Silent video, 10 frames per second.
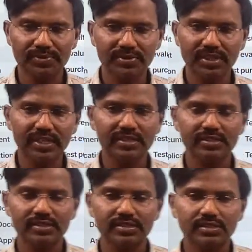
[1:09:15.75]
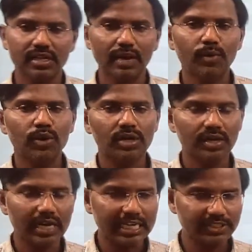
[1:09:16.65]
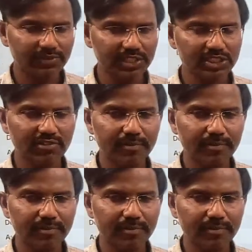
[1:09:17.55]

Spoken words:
Okay, about classification of